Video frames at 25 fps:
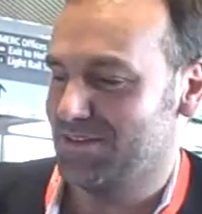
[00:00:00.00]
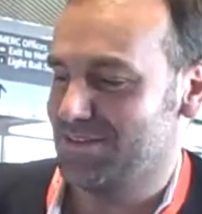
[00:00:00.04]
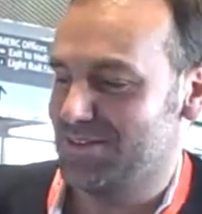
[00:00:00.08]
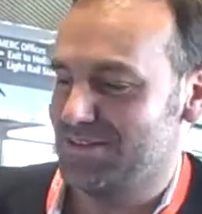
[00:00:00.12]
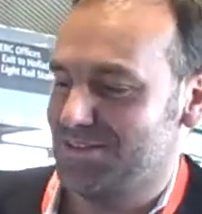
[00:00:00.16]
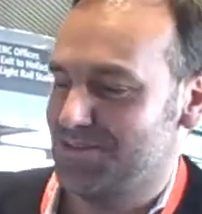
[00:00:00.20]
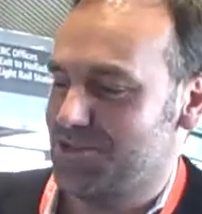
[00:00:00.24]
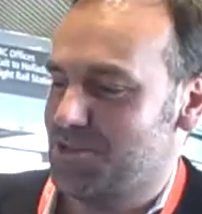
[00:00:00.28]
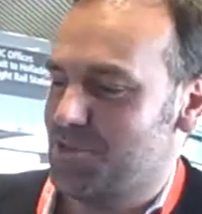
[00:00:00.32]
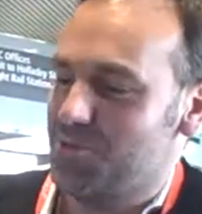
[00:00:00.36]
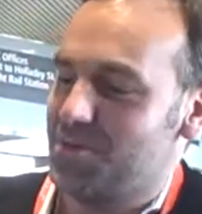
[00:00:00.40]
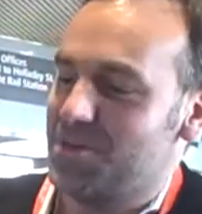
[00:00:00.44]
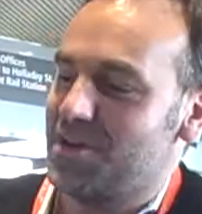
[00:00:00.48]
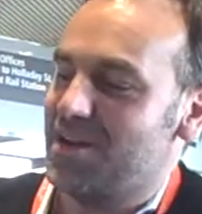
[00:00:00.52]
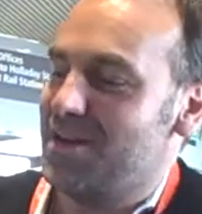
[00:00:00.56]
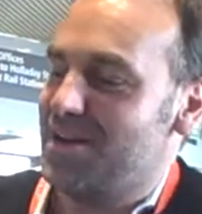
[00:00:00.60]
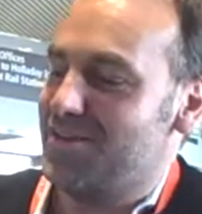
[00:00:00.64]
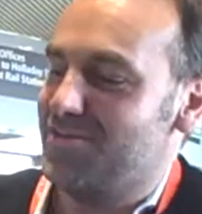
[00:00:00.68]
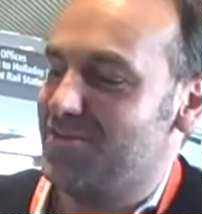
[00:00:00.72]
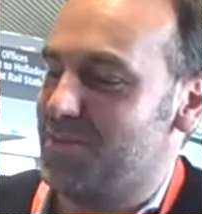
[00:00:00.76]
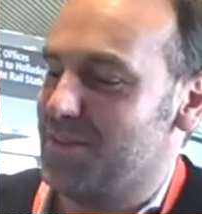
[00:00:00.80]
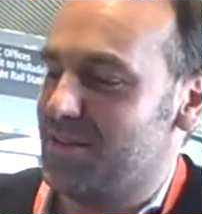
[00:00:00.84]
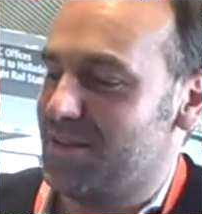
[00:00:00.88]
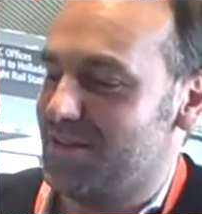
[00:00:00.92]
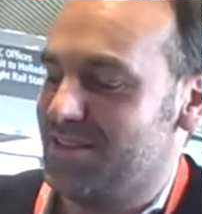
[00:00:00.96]
So what I
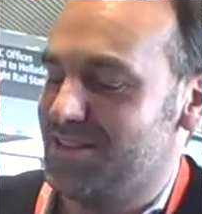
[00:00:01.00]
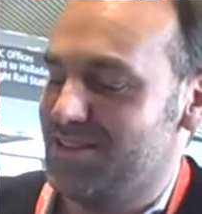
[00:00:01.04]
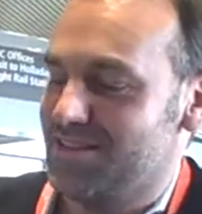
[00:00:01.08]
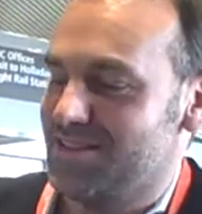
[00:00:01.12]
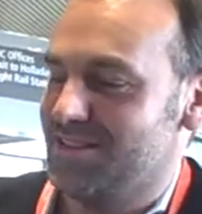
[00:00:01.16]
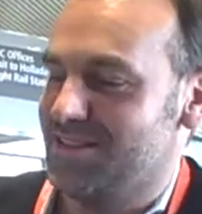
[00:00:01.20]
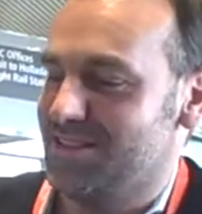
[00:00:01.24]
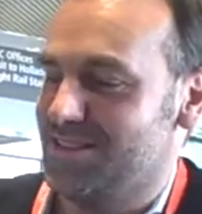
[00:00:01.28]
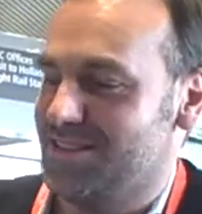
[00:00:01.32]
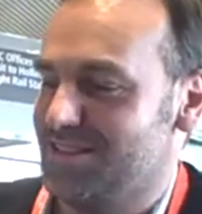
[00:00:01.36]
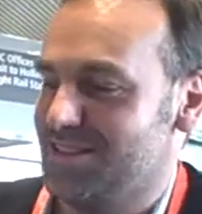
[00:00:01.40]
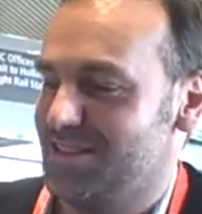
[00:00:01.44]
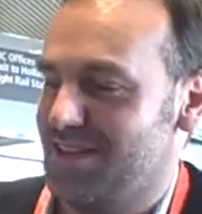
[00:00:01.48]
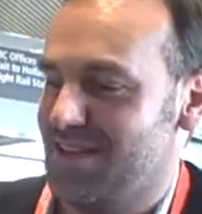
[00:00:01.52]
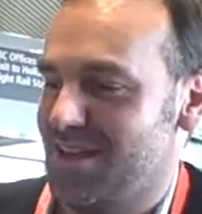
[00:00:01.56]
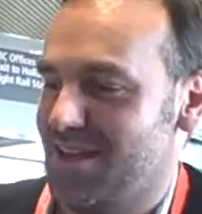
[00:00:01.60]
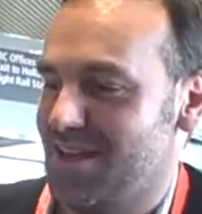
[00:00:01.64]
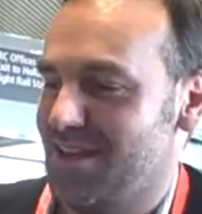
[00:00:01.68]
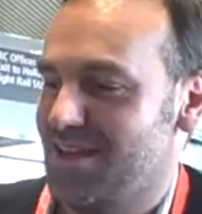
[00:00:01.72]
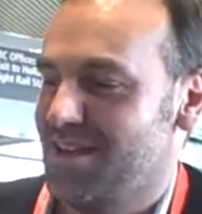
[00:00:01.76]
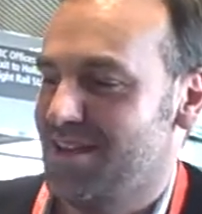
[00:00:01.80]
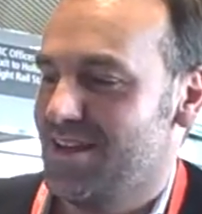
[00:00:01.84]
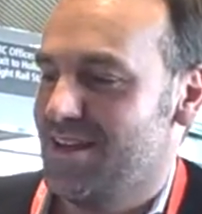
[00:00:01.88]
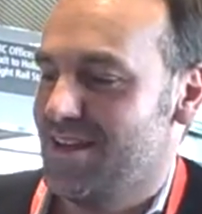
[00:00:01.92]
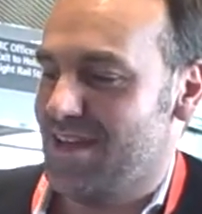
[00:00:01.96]
love about this is
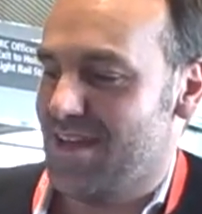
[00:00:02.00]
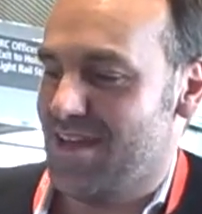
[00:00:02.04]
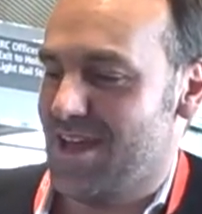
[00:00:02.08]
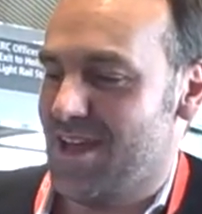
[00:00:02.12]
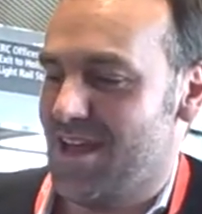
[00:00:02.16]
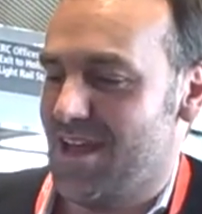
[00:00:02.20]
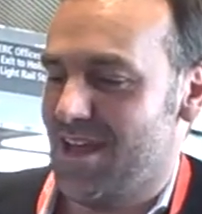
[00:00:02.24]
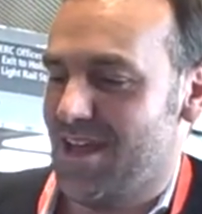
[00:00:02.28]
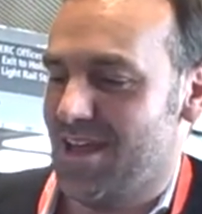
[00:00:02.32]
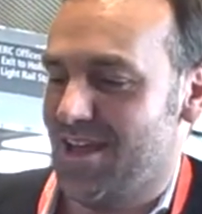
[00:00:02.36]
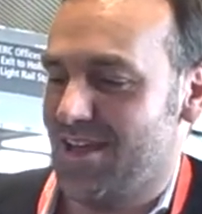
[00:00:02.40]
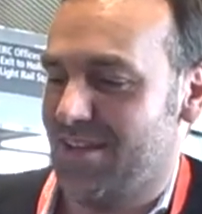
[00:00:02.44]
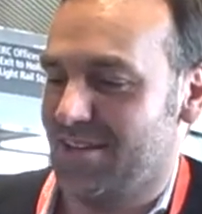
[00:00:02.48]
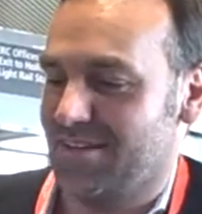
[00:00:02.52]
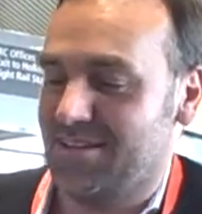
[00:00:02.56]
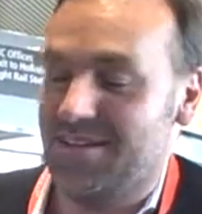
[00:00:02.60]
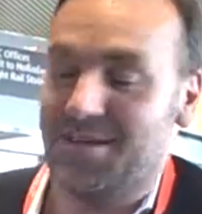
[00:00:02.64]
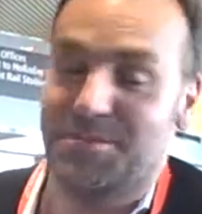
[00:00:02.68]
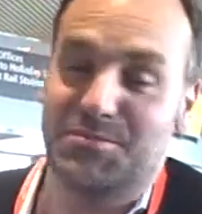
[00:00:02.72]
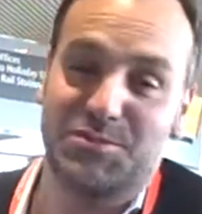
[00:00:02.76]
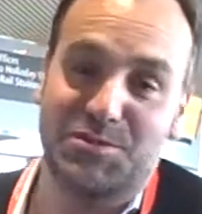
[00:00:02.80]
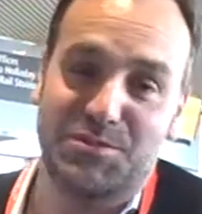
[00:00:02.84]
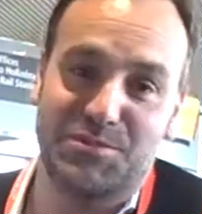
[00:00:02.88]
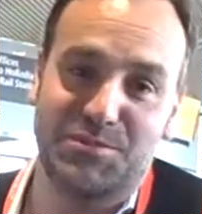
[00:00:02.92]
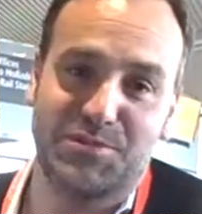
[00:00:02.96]
it
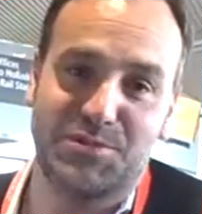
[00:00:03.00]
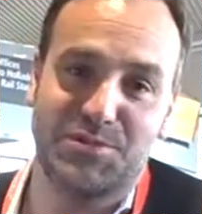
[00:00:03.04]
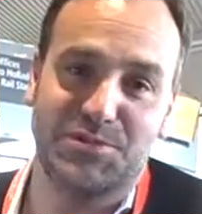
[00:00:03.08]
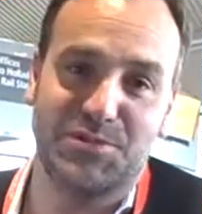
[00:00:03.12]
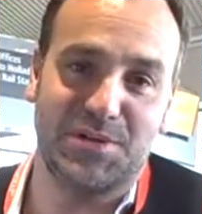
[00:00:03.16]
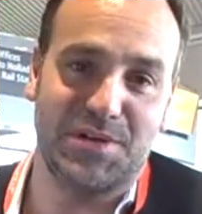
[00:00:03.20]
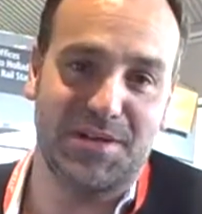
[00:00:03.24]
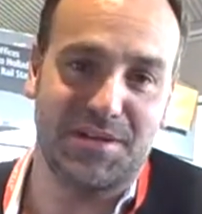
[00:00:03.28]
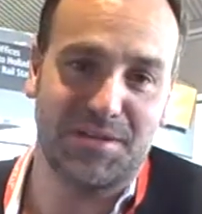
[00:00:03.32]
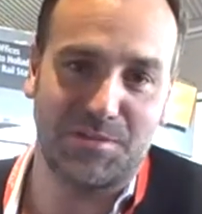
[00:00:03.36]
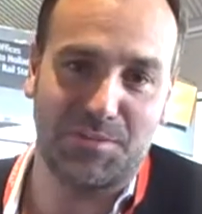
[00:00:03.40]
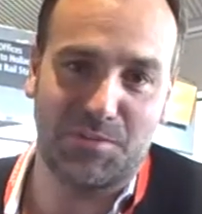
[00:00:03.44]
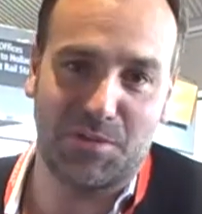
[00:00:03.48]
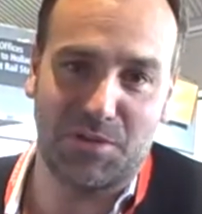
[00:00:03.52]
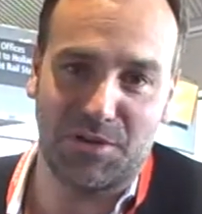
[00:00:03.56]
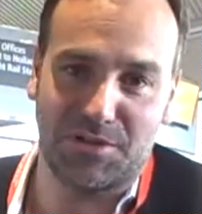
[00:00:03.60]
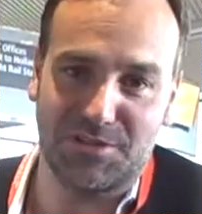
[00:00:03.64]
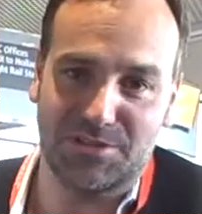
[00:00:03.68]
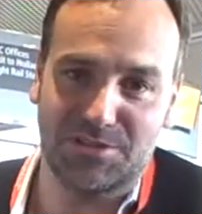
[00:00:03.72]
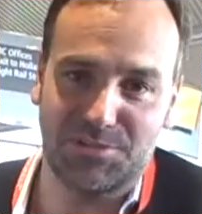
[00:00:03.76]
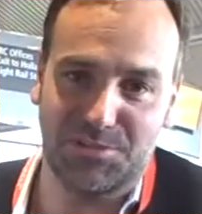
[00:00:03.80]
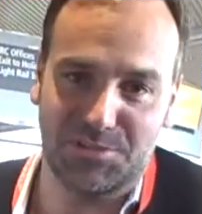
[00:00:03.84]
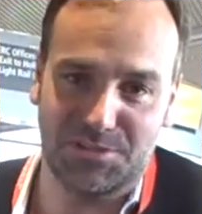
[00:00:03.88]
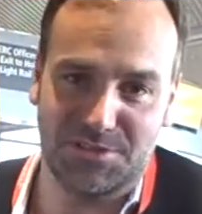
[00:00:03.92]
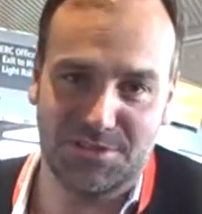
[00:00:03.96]
comes with Ubuntu out of the
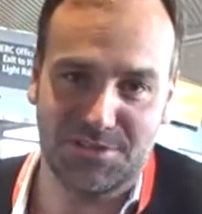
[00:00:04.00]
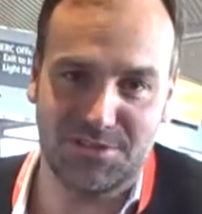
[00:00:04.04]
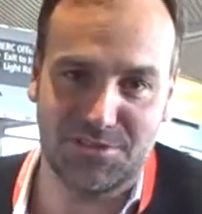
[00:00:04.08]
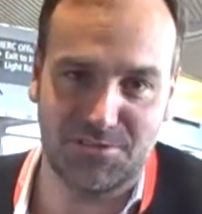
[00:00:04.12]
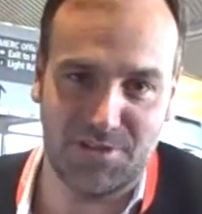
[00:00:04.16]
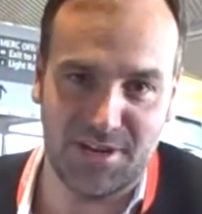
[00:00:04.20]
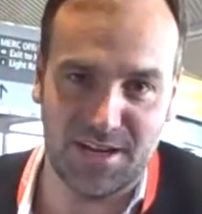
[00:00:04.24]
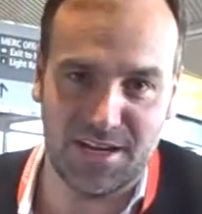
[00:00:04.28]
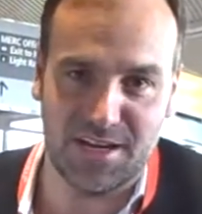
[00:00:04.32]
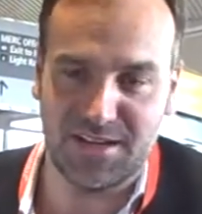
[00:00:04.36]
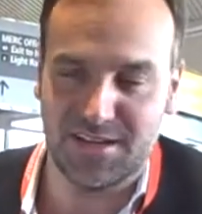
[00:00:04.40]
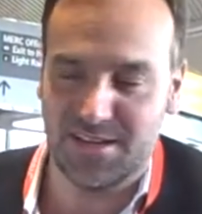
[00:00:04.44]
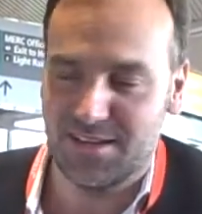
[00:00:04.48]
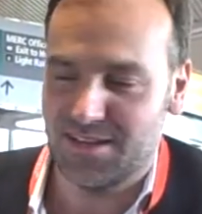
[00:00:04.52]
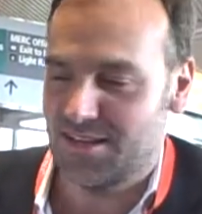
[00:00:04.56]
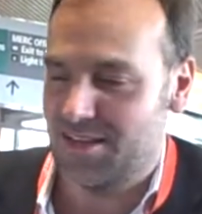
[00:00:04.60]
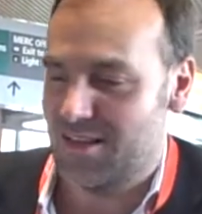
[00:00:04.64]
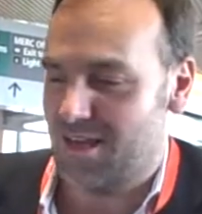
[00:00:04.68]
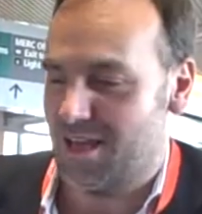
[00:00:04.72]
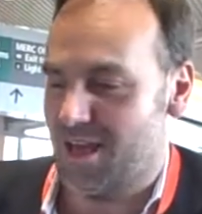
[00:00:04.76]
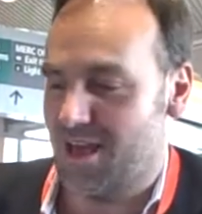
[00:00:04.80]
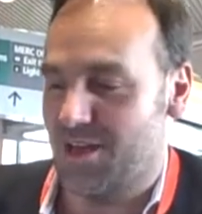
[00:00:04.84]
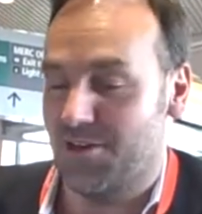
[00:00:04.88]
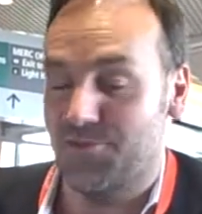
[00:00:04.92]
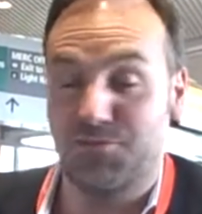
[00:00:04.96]
box, which is great.
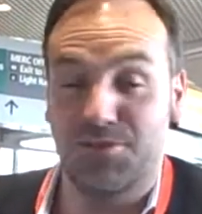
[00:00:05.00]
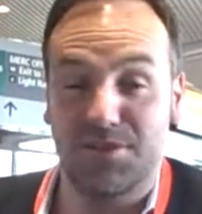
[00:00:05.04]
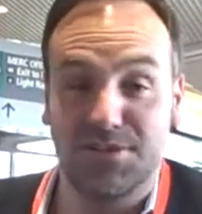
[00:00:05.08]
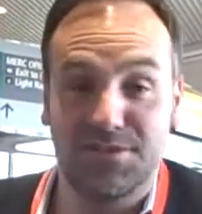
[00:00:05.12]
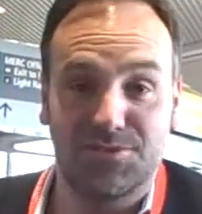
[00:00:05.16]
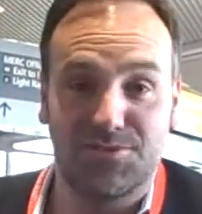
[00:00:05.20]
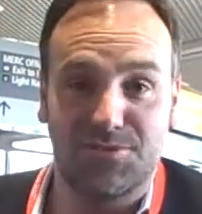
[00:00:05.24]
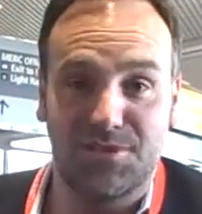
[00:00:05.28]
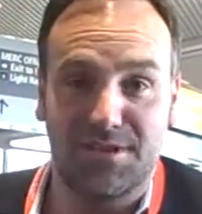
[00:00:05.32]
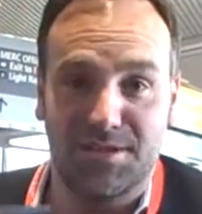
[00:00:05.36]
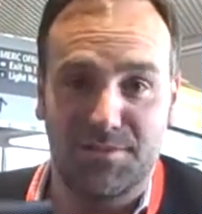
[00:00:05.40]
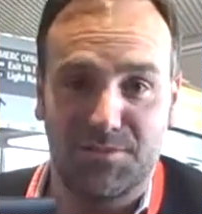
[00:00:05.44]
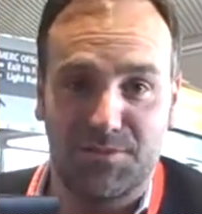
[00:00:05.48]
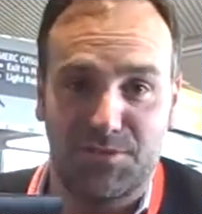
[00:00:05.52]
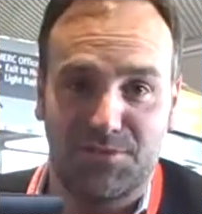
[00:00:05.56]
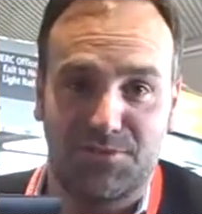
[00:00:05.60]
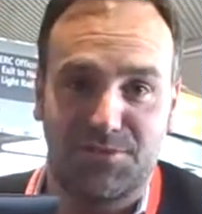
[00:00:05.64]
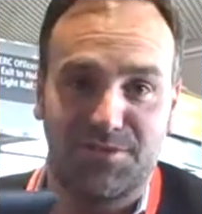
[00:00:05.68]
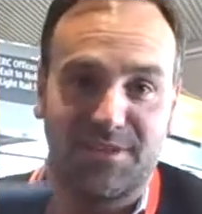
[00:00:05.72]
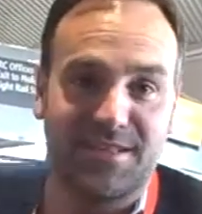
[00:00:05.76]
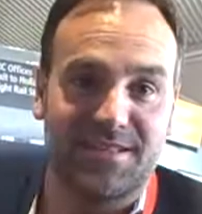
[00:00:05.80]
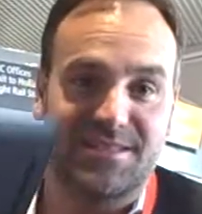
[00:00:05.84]
Runs really beautifully.